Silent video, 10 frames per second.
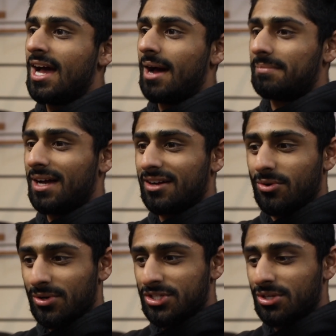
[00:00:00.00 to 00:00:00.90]
I'm not
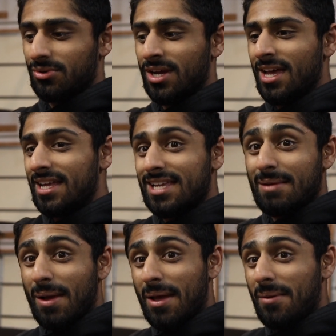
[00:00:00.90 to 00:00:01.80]
going to
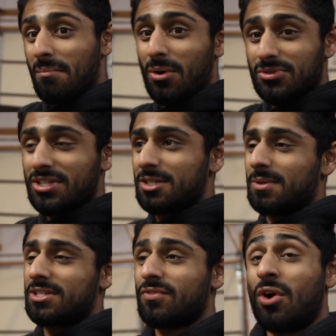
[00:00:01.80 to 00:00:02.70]
take my most
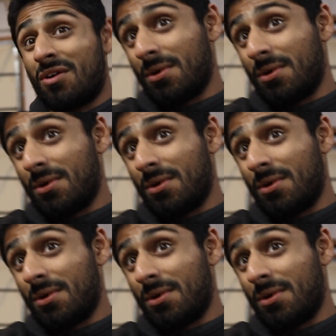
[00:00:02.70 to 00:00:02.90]
expensive car,